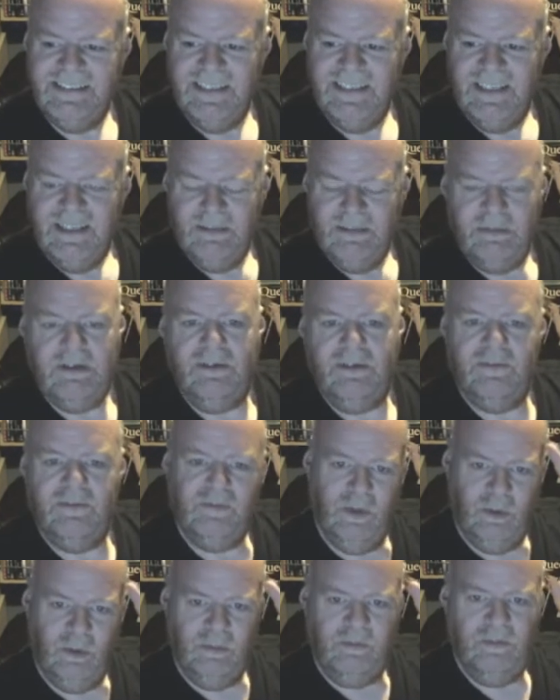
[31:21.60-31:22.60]
We've got
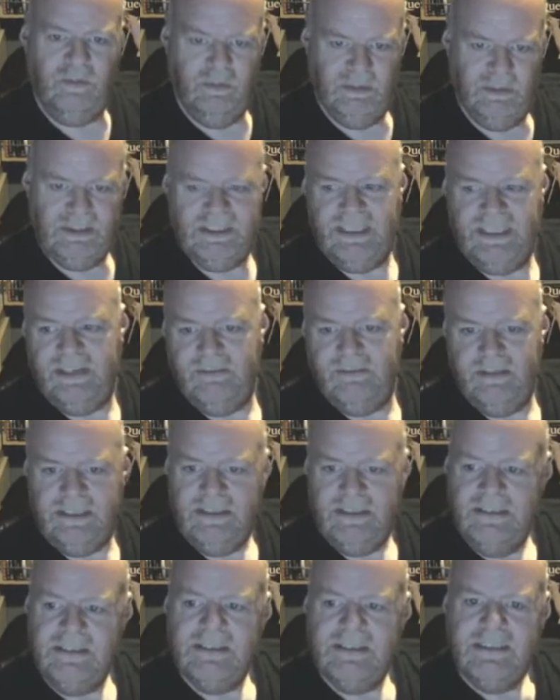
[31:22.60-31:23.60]
4 months to get ready.
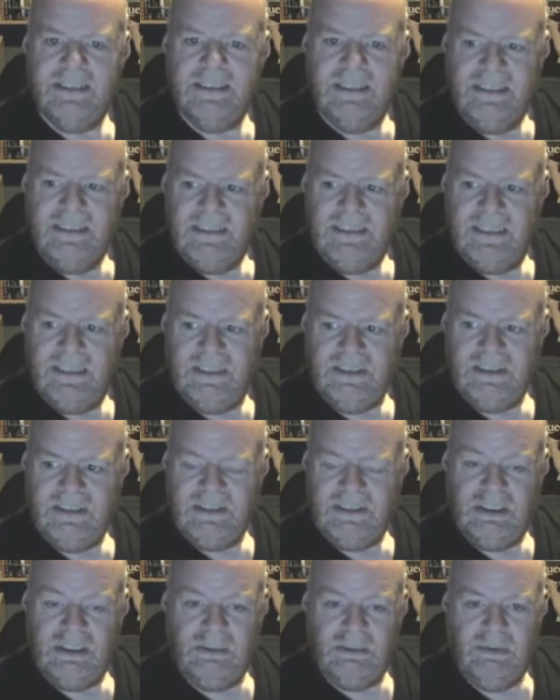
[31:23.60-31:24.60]

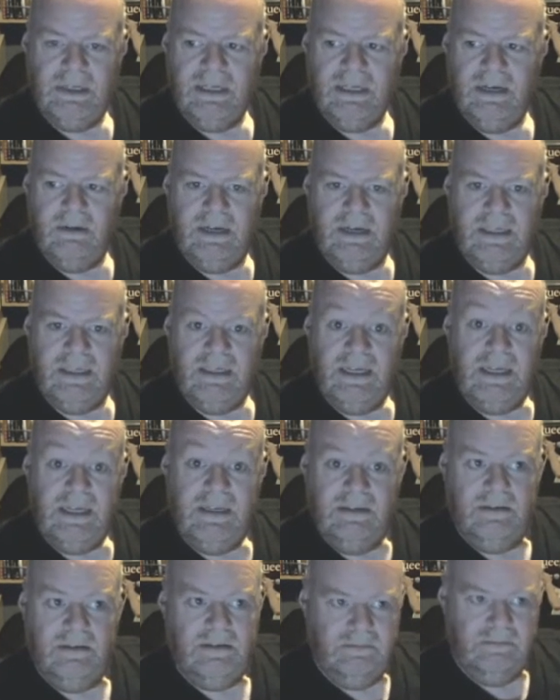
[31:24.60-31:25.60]
Yes, she's bringing out the
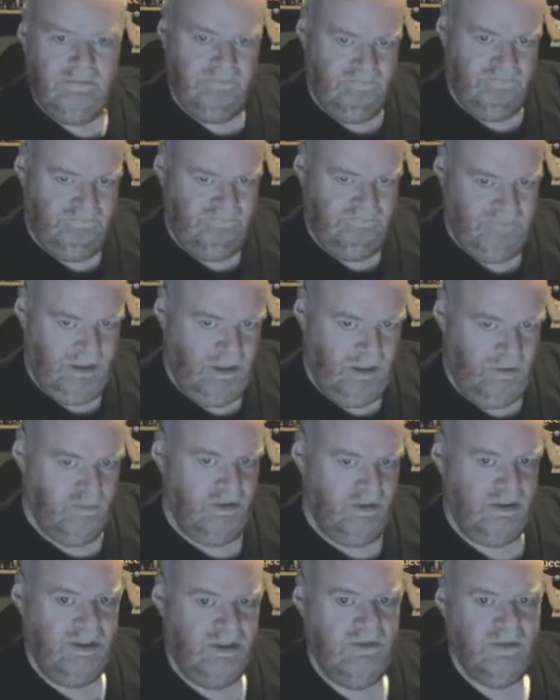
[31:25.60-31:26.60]
hard
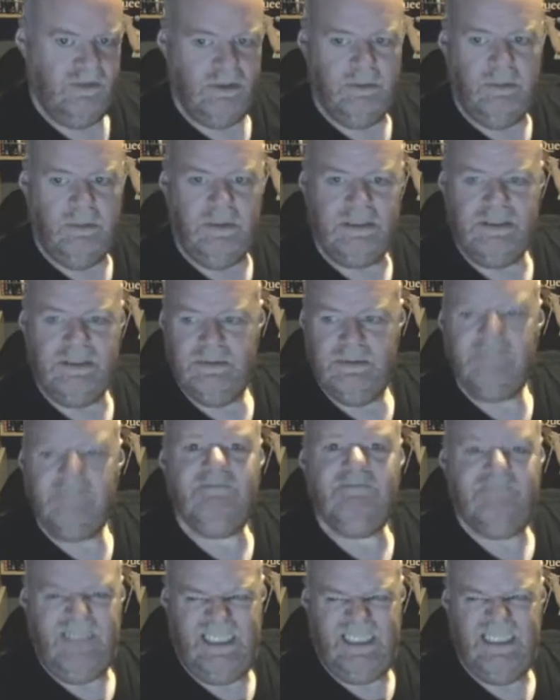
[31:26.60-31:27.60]
rock stuff's coming back to her.
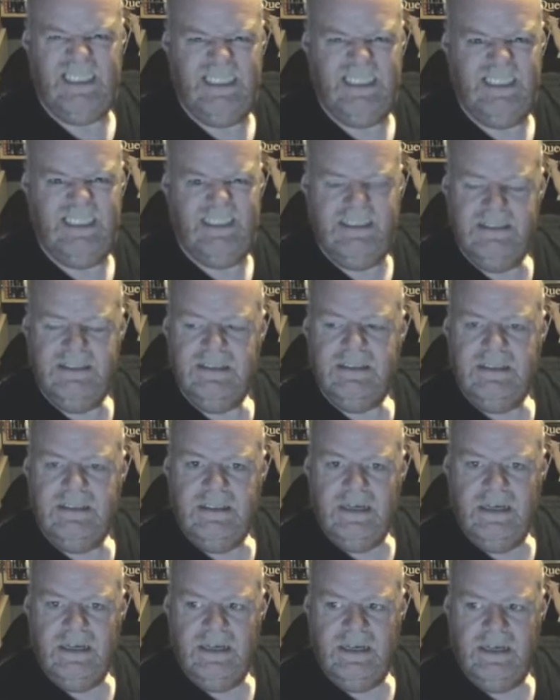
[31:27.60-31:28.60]
Yes.
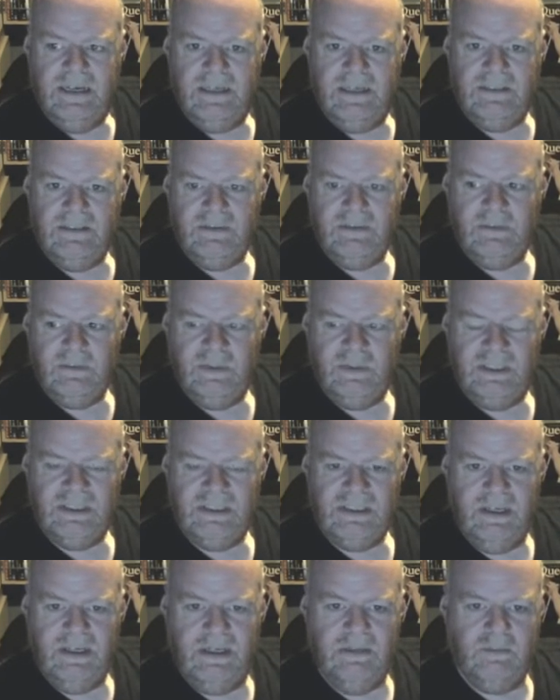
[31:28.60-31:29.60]
And we
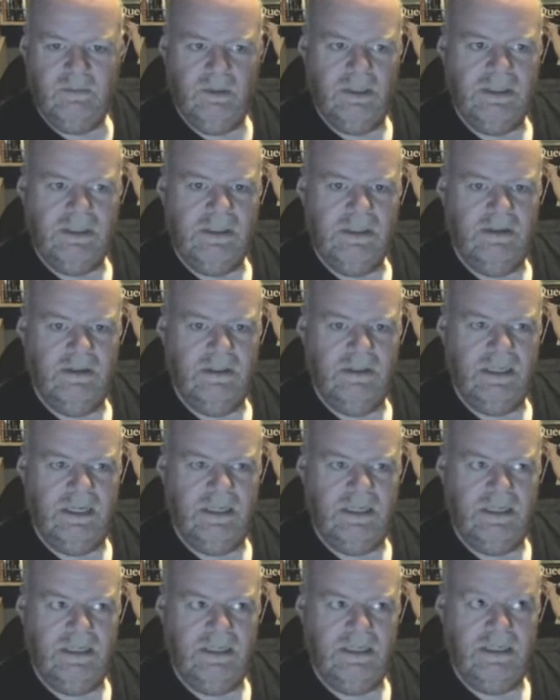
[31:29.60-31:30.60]
started working on
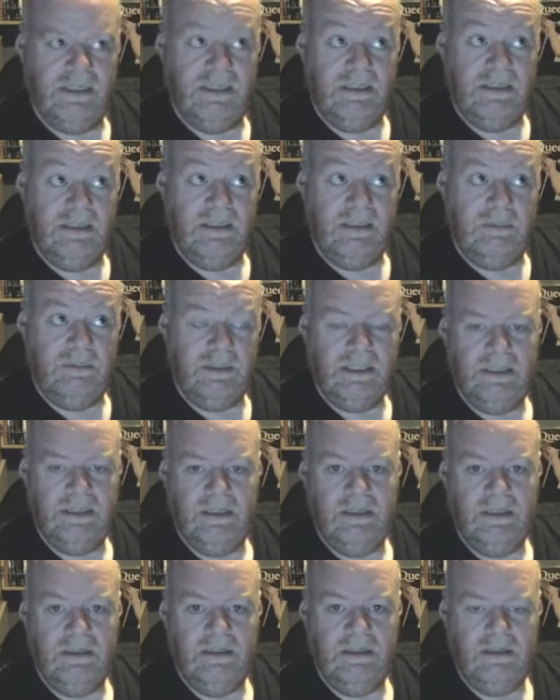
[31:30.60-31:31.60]
that in the
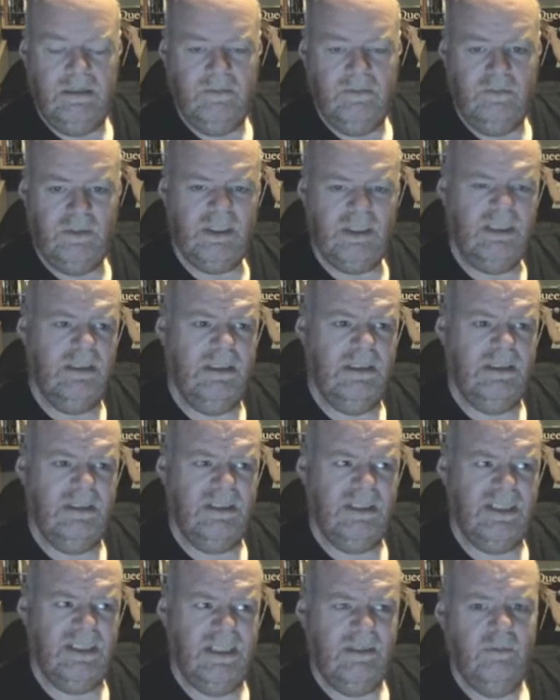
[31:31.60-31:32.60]
beginning of just
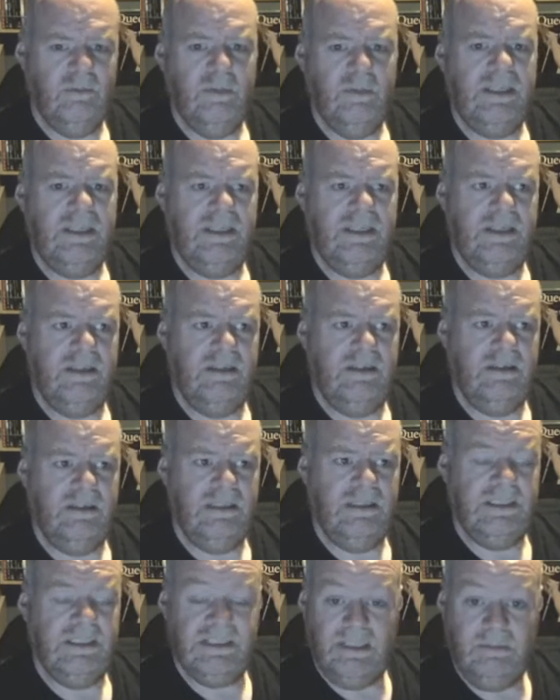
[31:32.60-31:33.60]
the second week in
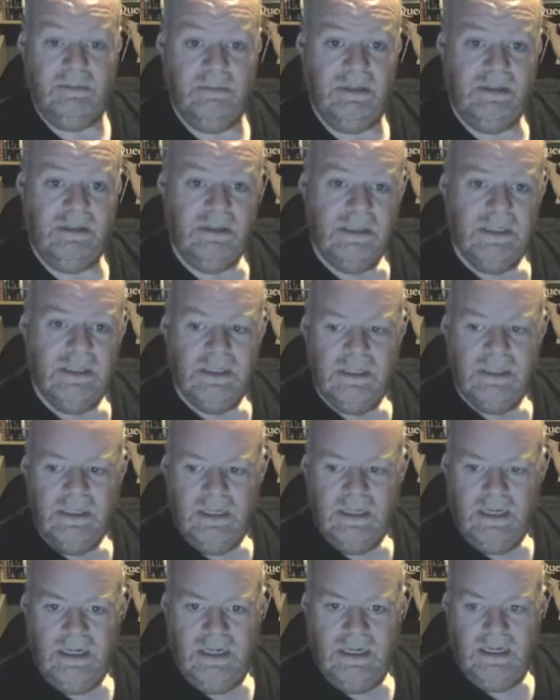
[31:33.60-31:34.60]
December,
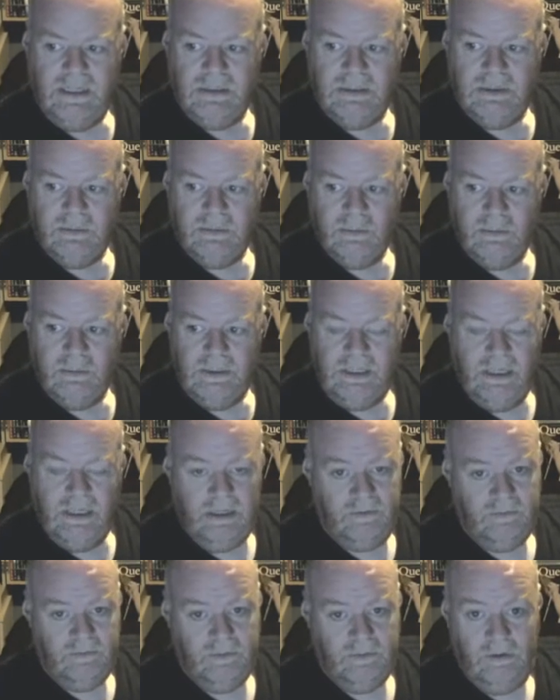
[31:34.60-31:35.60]
and we
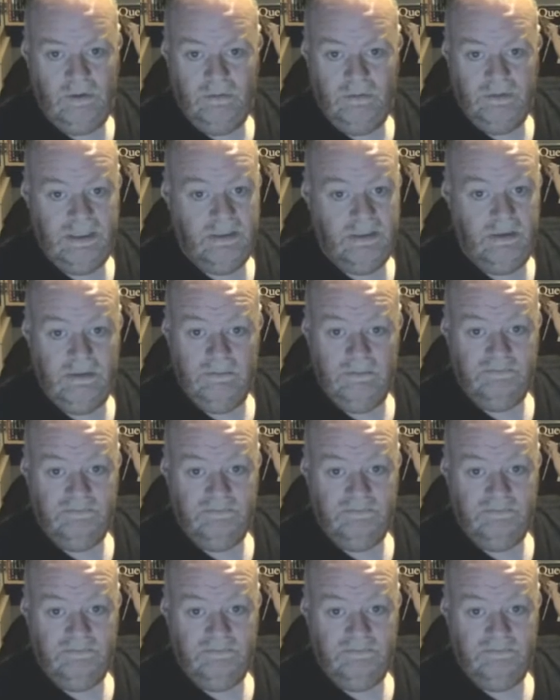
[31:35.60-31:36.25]
have already got